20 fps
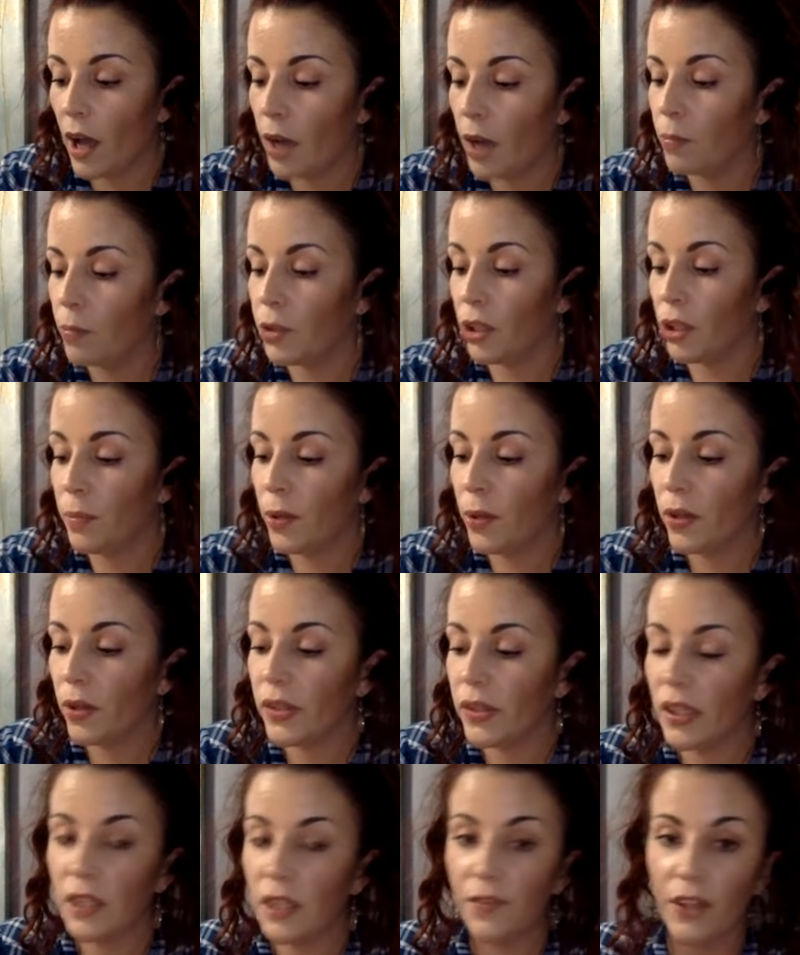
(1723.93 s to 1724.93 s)
Your
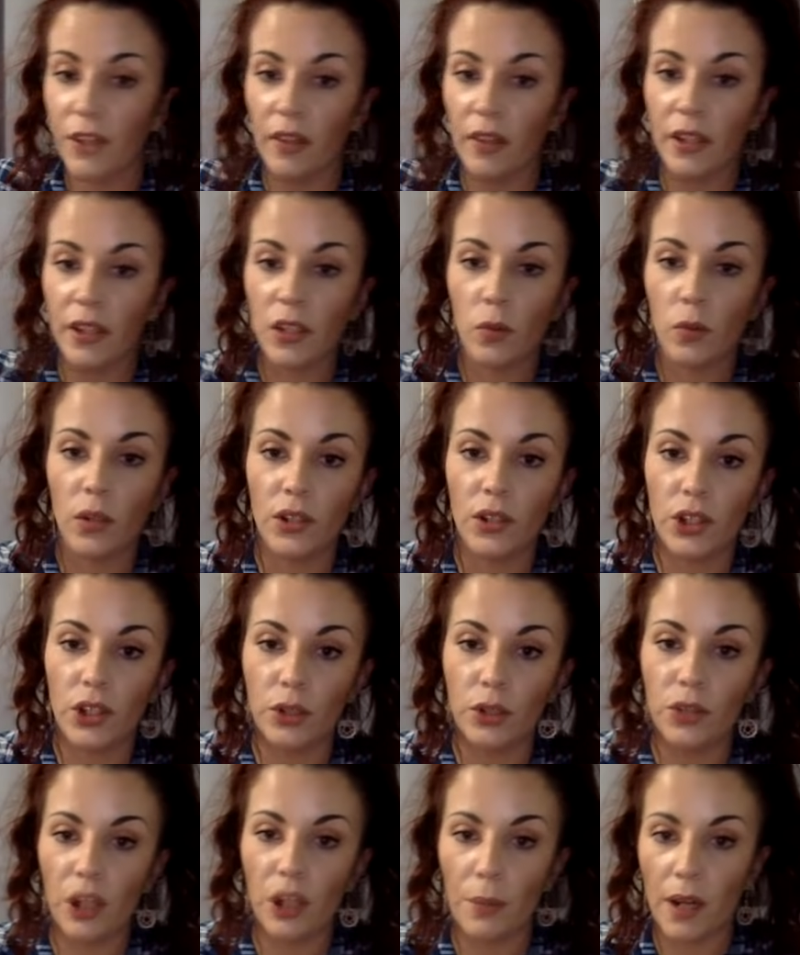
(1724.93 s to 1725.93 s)
person's feelings towards
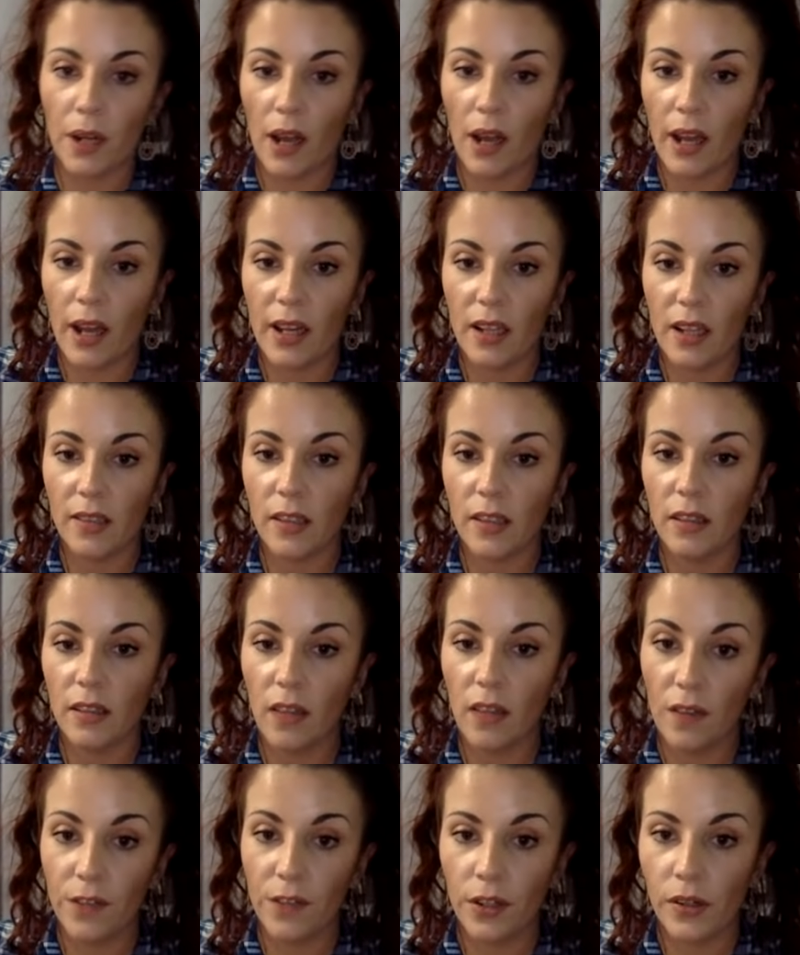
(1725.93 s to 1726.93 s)
you, Gemini, is the
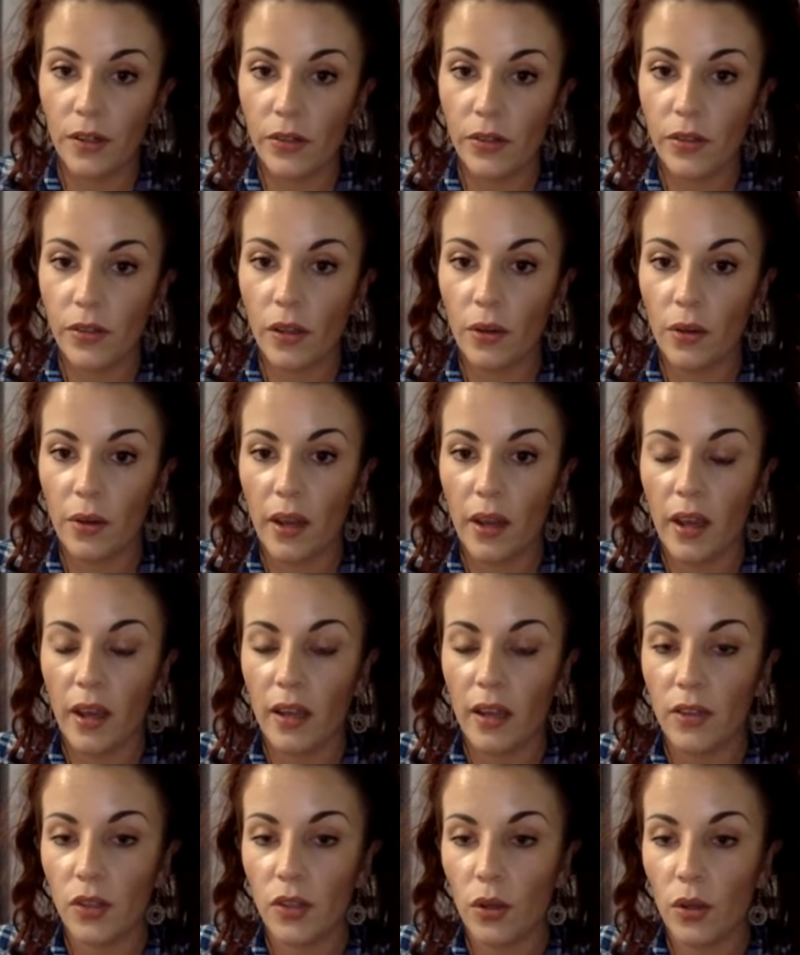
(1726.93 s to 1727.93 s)
Lovers,
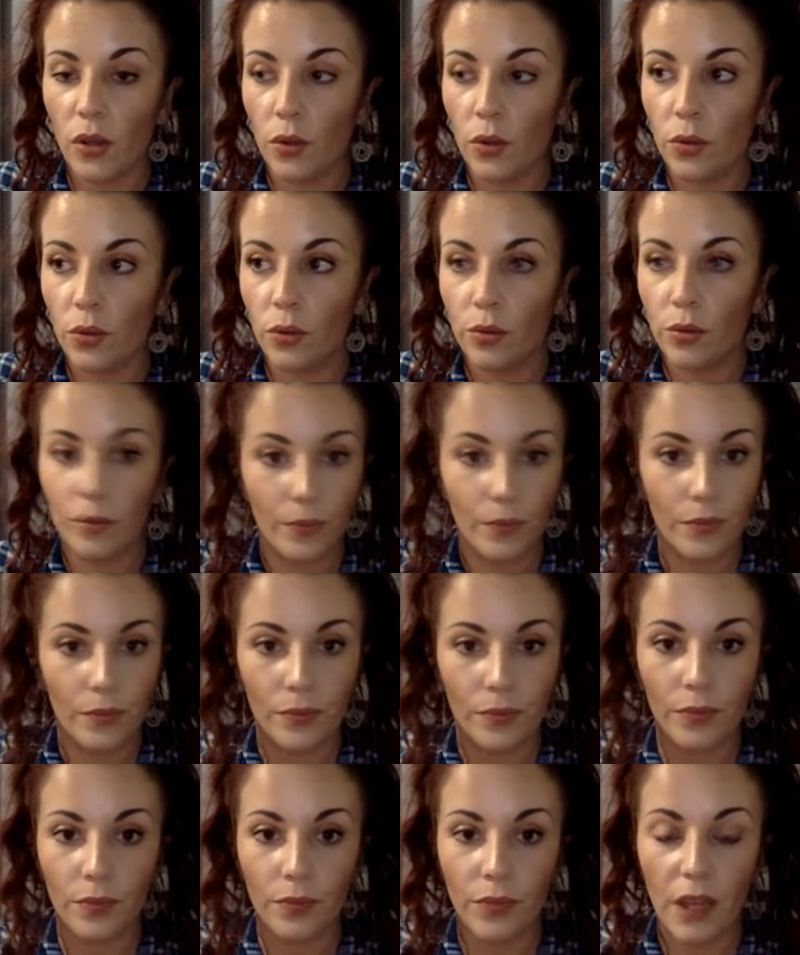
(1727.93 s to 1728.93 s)
okay? So
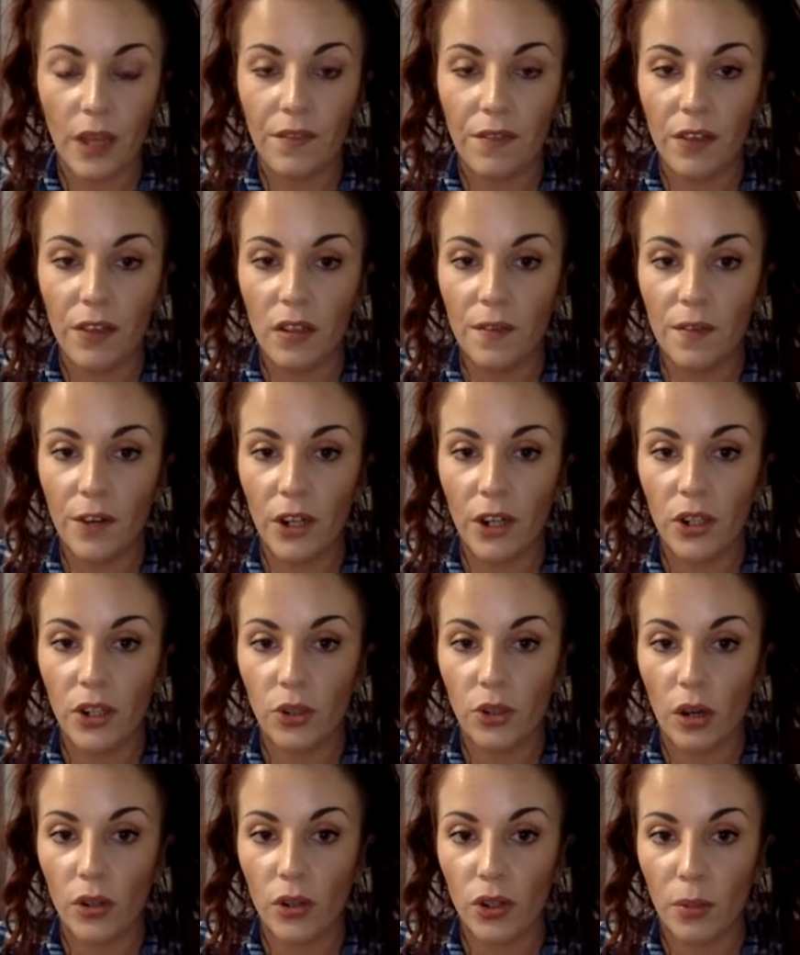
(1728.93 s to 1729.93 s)
they feel a very
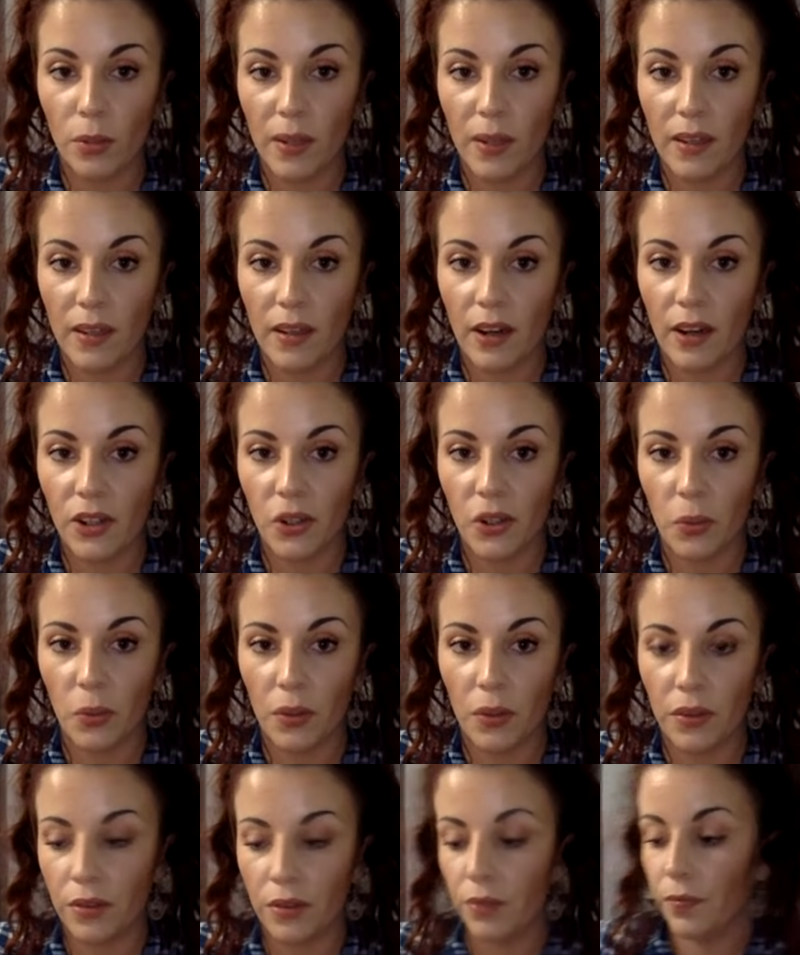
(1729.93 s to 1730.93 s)
strong soulmate connection
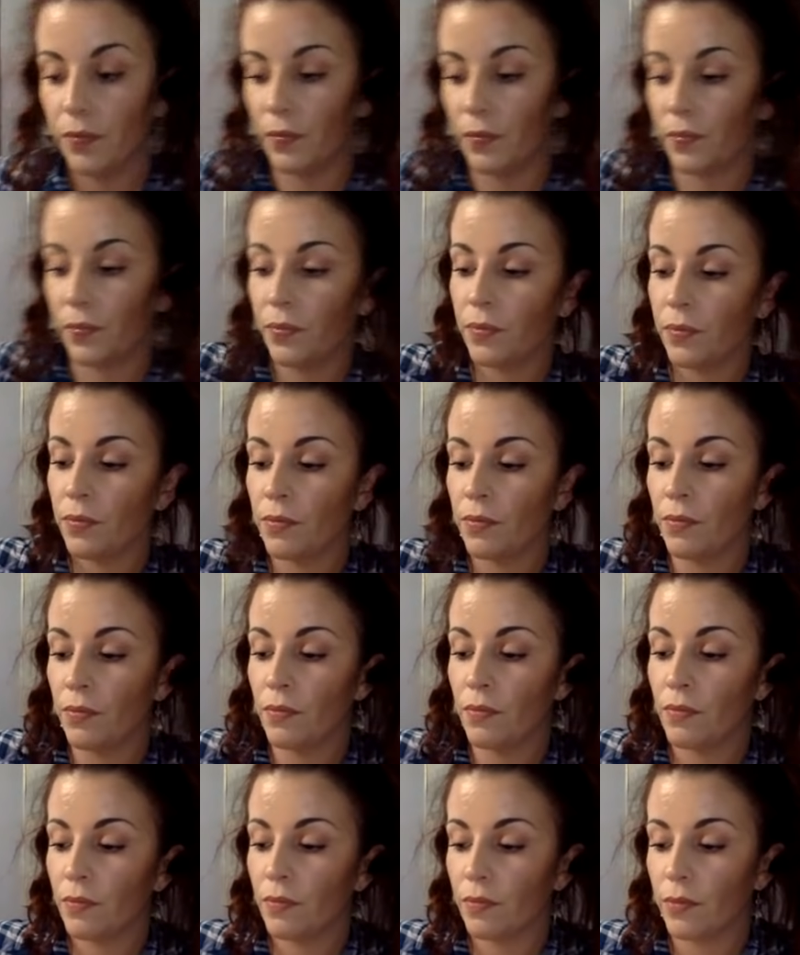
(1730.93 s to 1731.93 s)
with you.
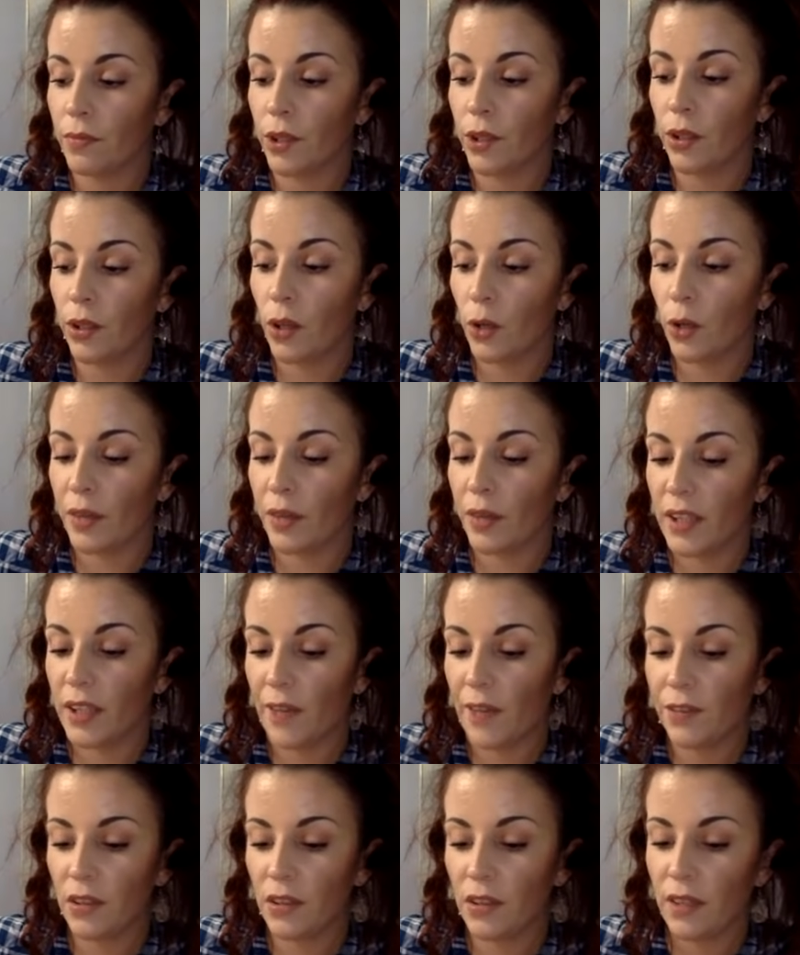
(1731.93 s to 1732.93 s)
You know, they
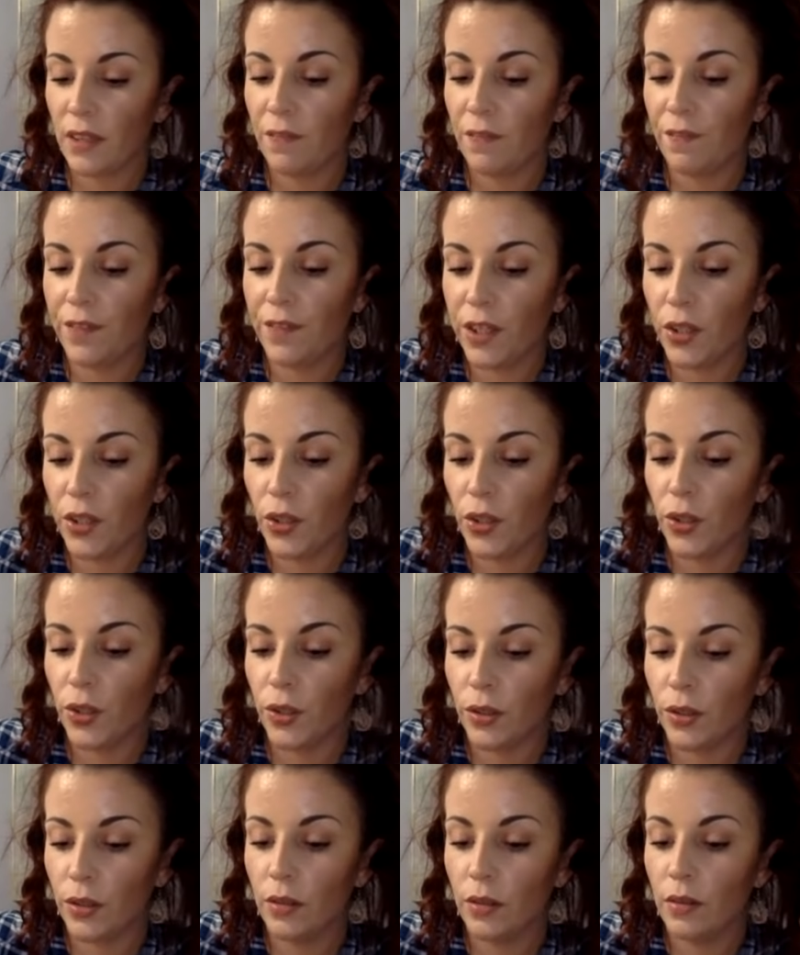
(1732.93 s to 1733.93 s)
definitely
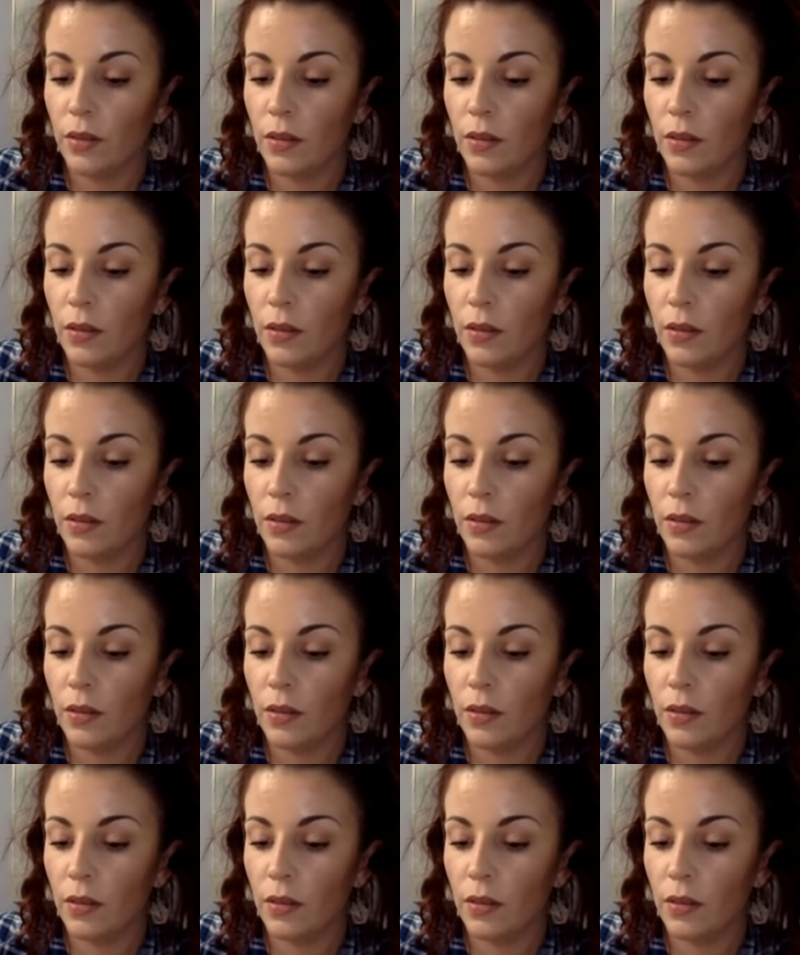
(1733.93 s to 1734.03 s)
feel...